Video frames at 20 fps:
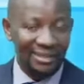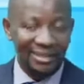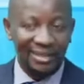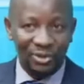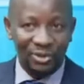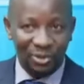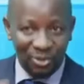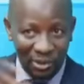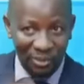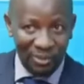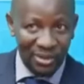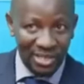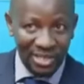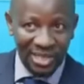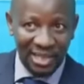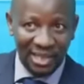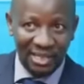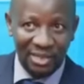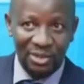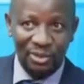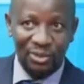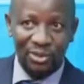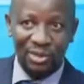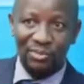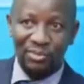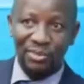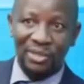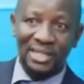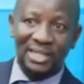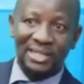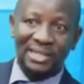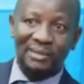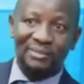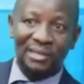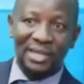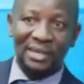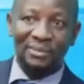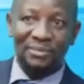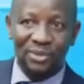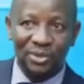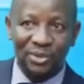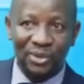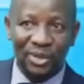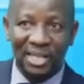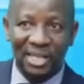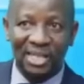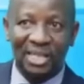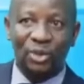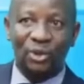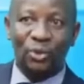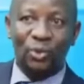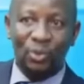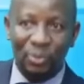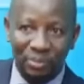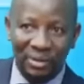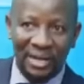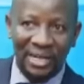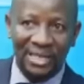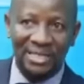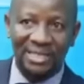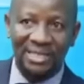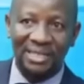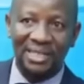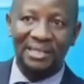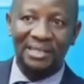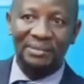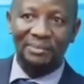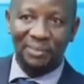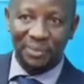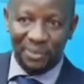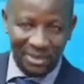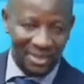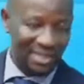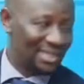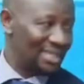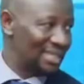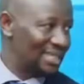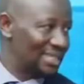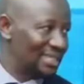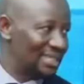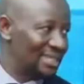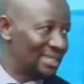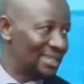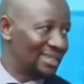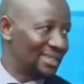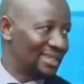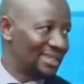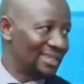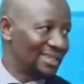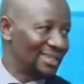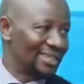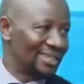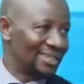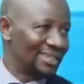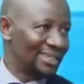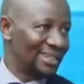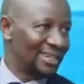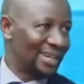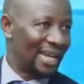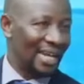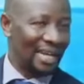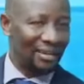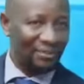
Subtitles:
The trouble is that you, the media, sometimes you read too much in processes. I